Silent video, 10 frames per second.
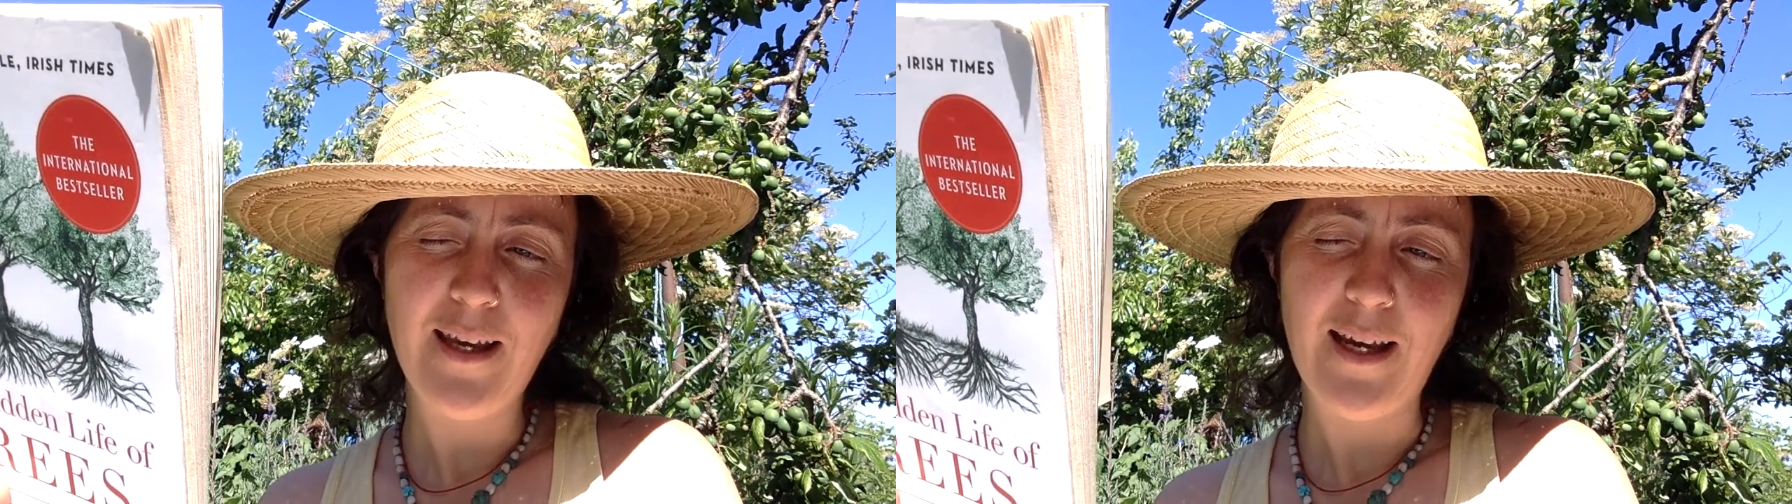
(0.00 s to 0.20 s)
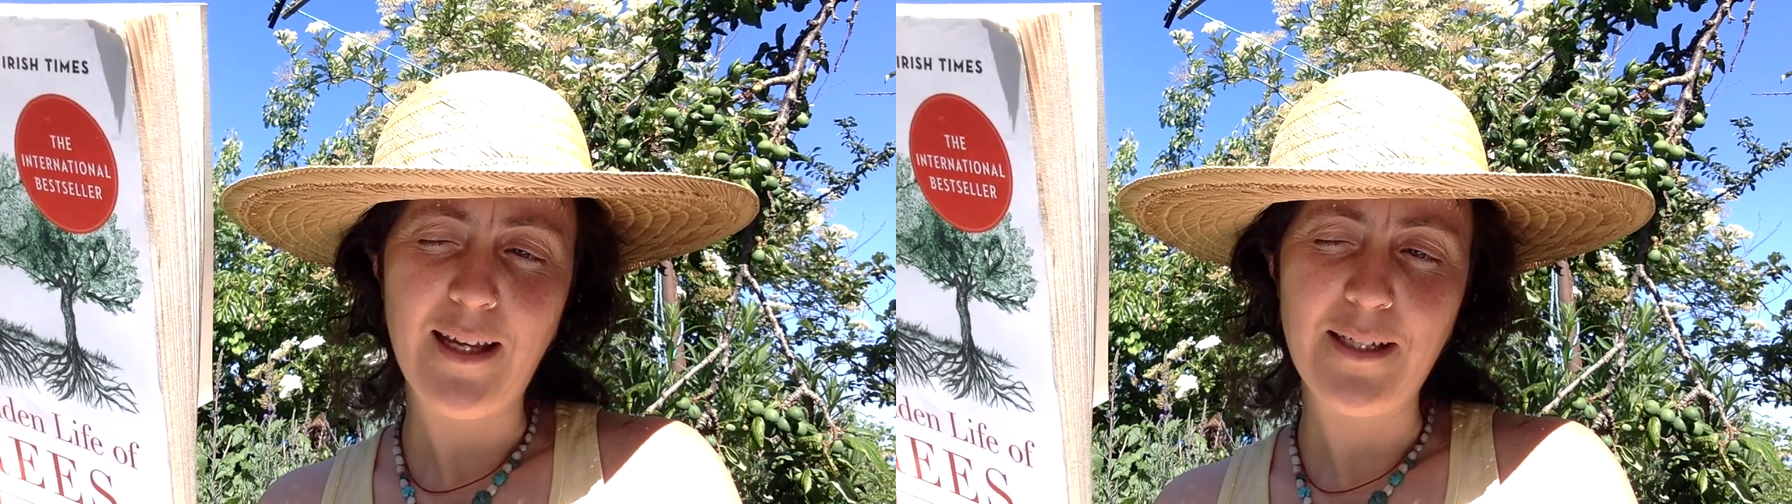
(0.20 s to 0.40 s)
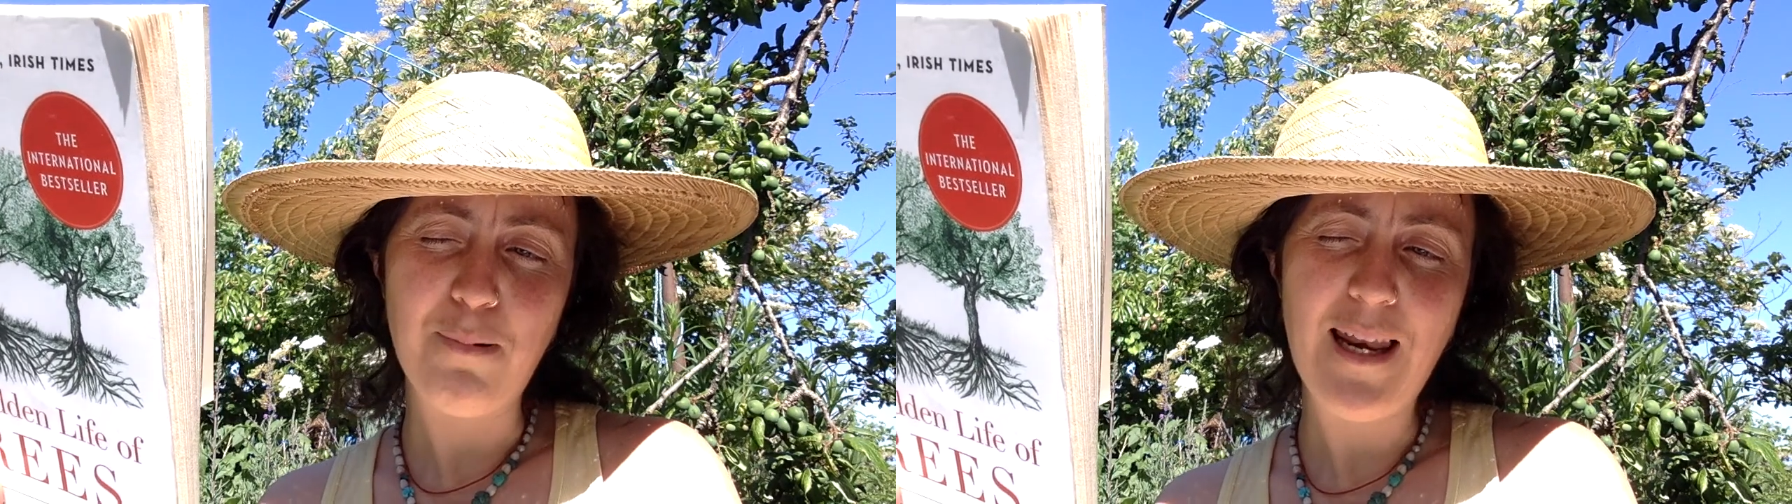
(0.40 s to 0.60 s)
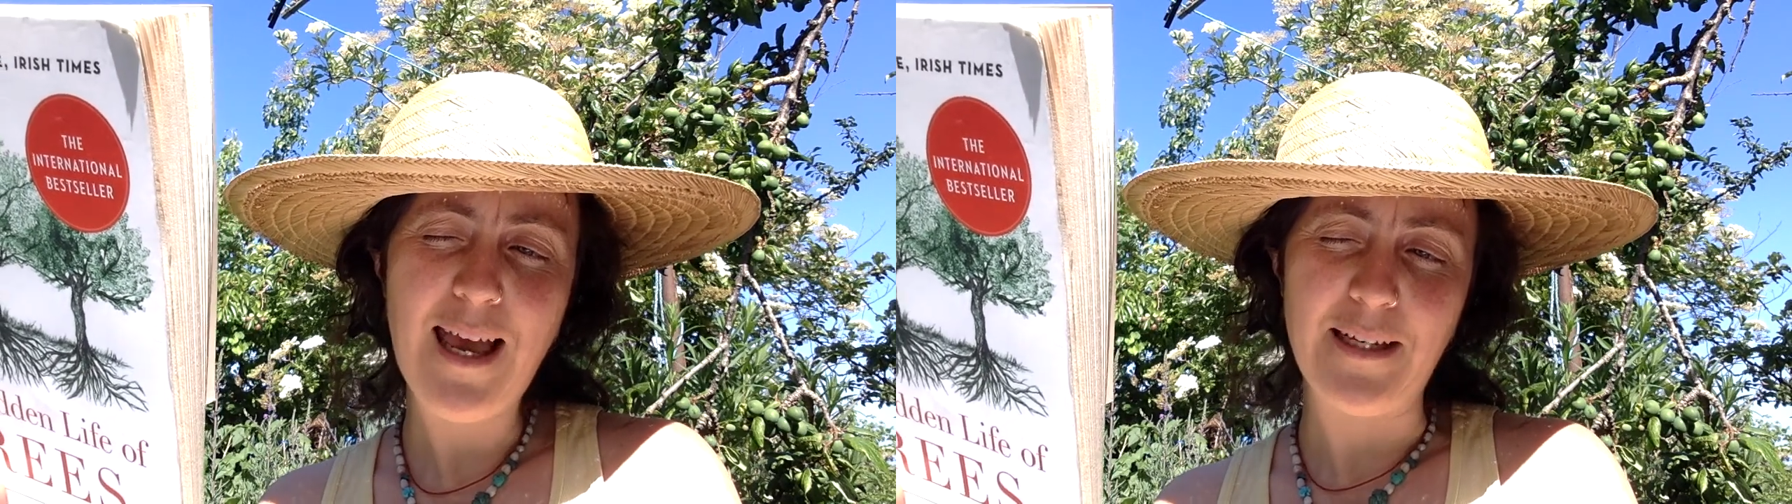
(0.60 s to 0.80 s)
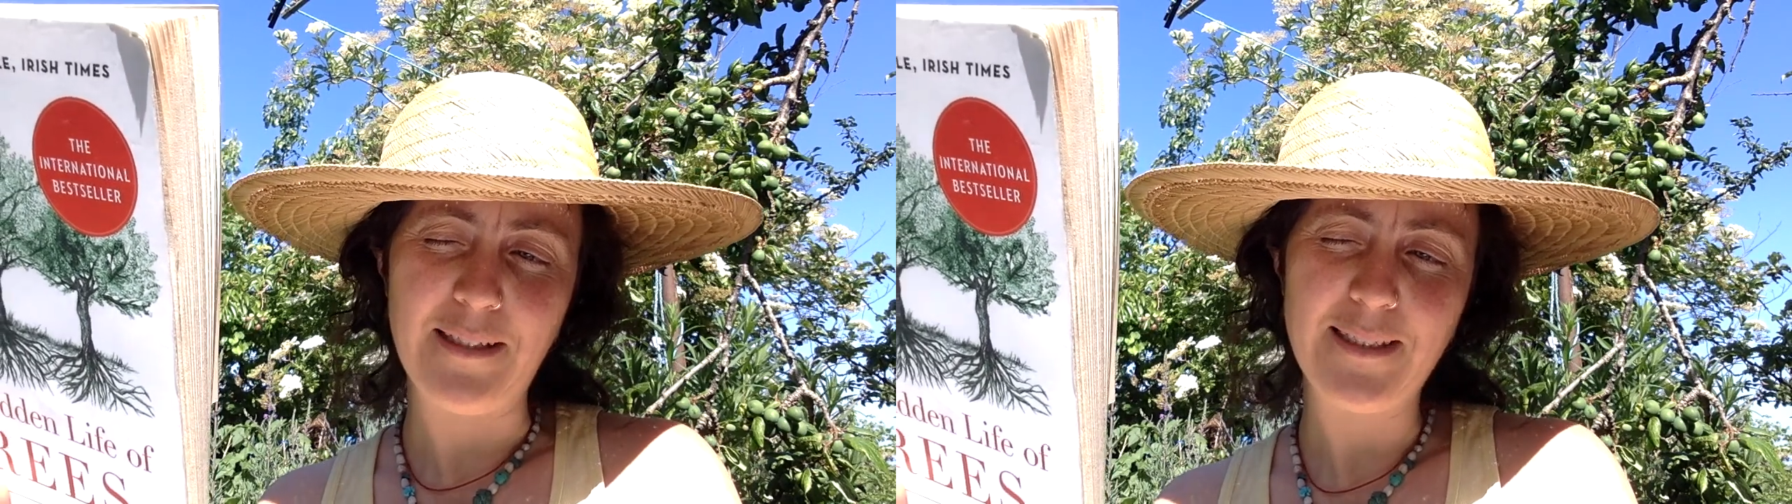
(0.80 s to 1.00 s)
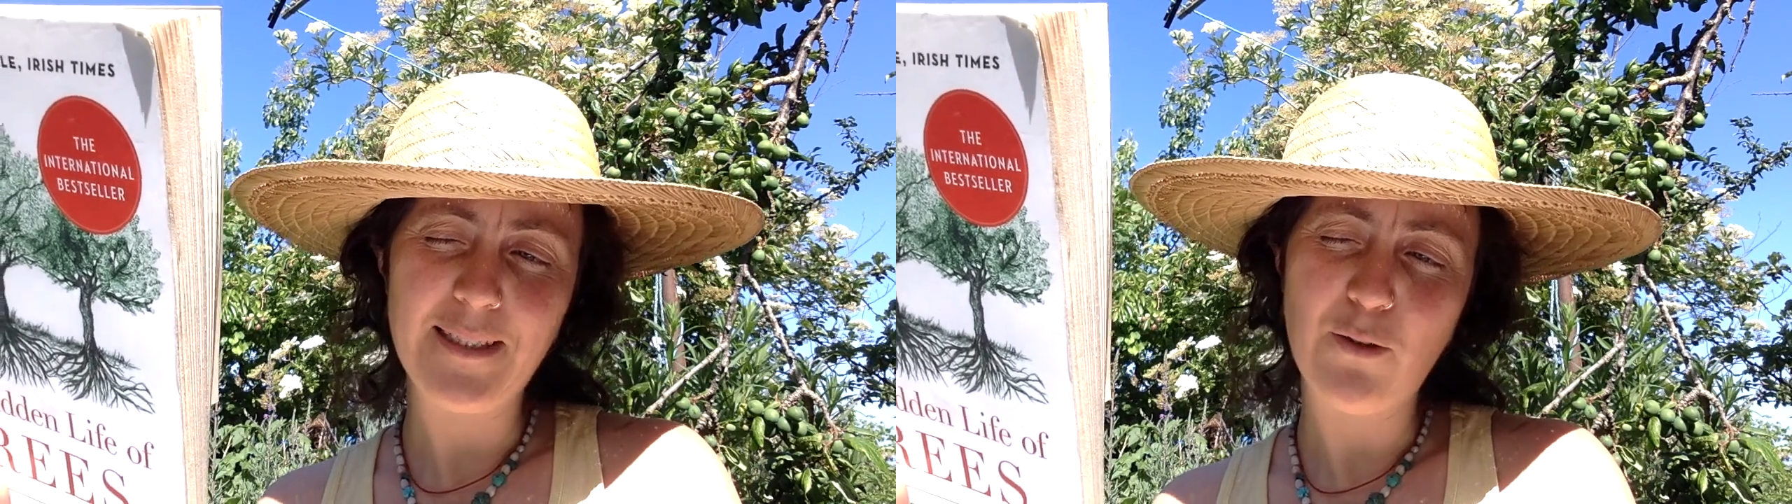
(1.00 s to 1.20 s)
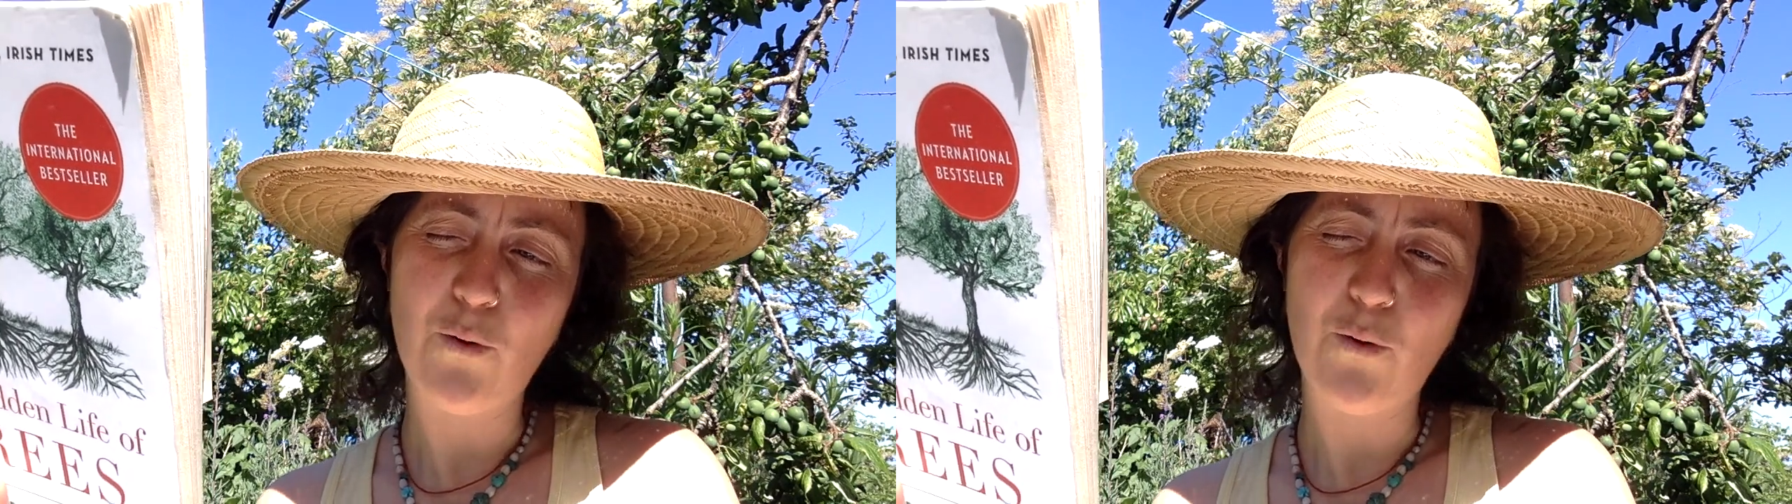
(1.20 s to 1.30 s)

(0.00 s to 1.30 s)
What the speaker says: and plants,